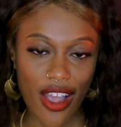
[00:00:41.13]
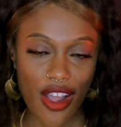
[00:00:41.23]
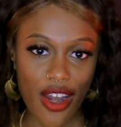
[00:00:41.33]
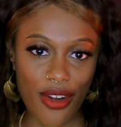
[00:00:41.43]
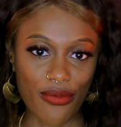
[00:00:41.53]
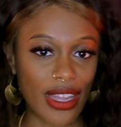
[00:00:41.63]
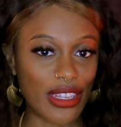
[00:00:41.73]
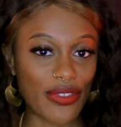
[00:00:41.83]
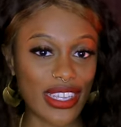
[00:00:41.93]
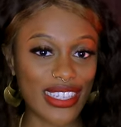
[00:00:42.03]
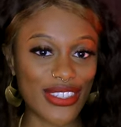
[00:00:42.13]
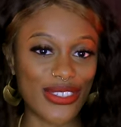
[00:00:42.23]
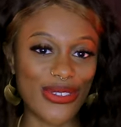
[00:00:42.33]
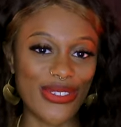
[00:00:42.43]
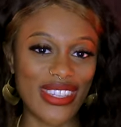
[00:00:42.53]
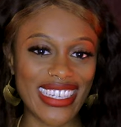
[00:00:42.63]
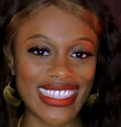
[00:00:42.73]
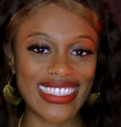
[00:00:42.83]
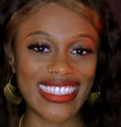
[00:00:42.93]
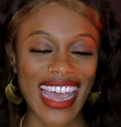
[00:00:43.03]
are relevant to
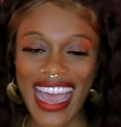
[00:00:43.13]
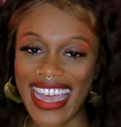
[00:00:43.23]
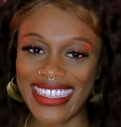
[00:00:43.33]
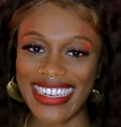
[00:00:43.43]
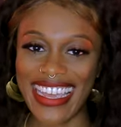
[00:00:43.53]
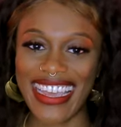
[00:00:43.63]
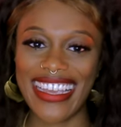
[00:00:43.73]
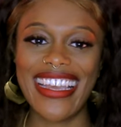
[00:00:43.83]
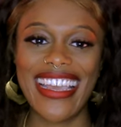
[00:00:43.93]
this holiday,